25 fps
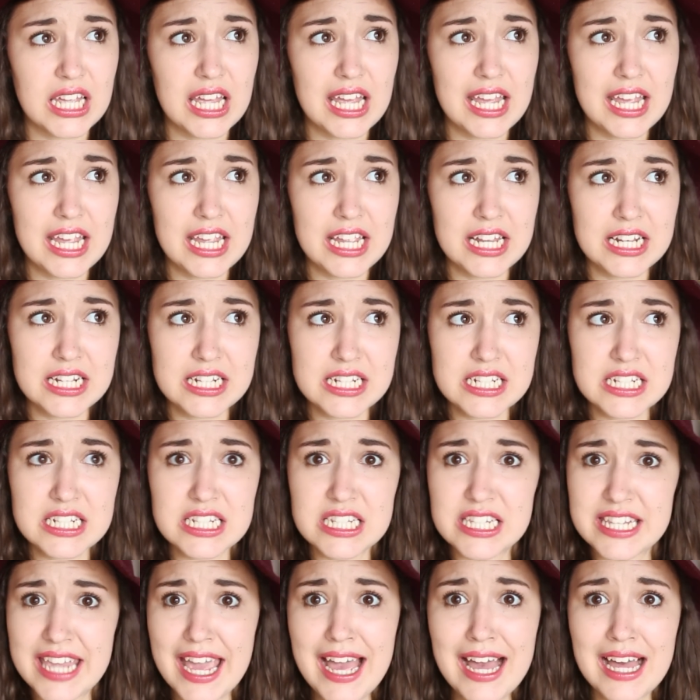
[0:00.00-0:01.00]

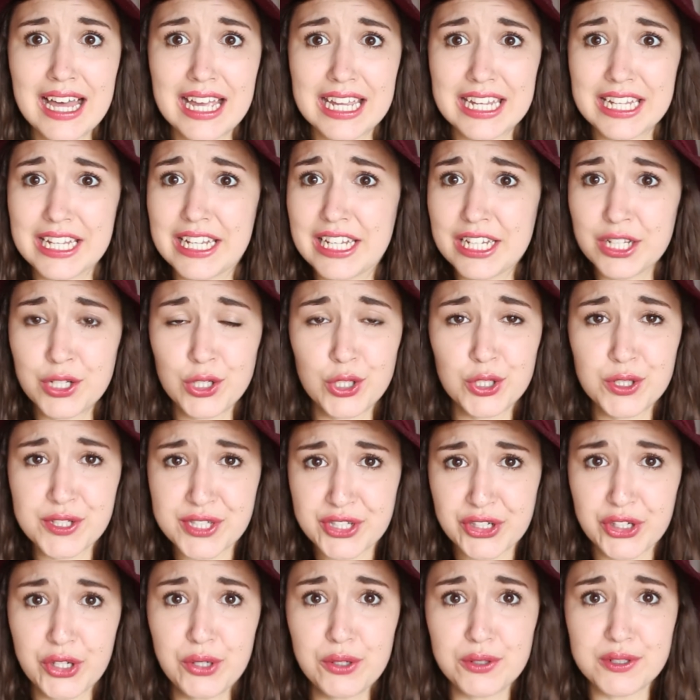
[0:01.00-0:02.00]
And yeah, and it
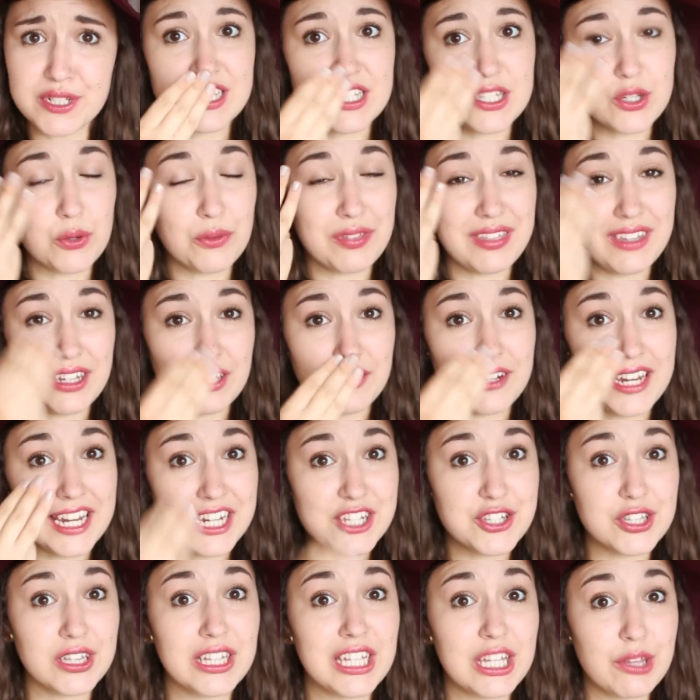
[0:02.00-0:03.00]
looks cute. So there are
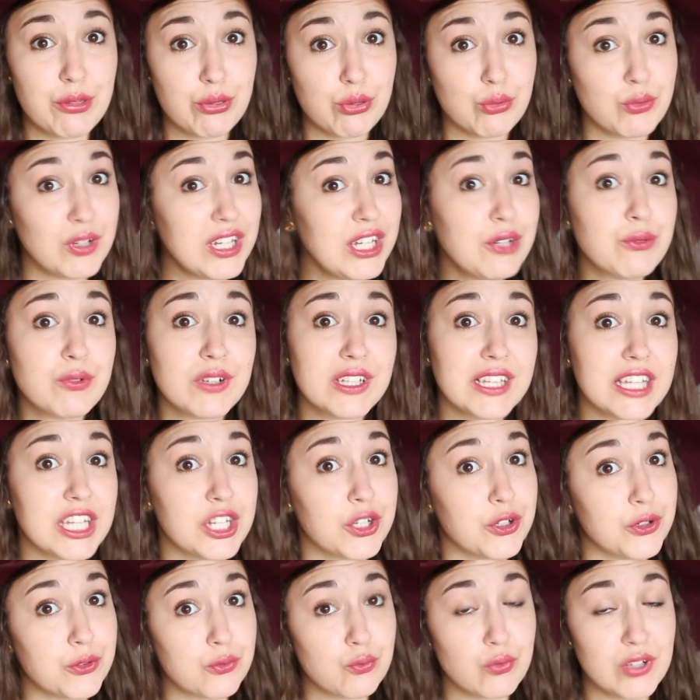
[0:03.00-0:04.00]
actually 3 really
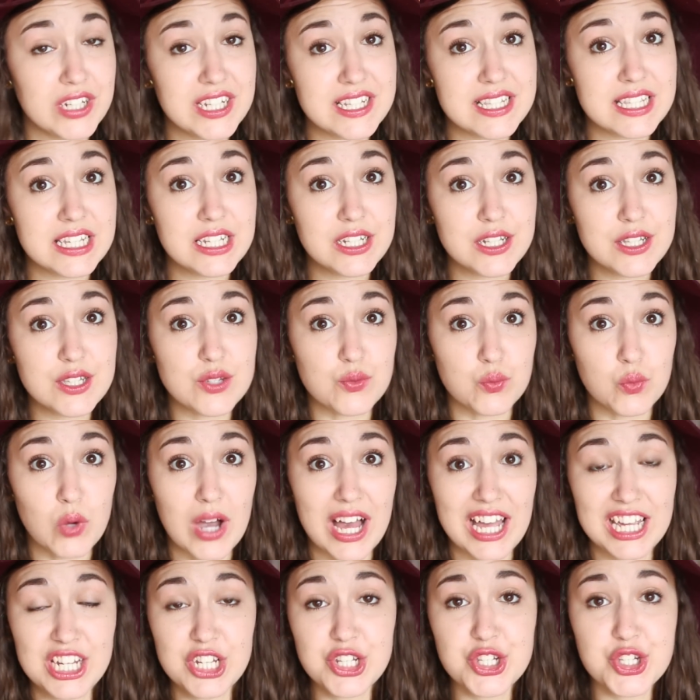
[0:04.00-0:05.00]
good reasons
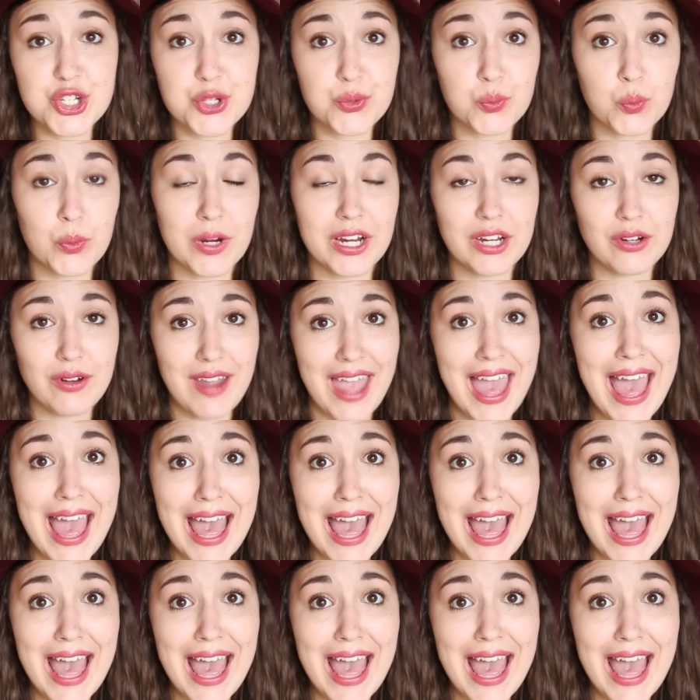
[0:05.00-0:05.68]
why you should wear a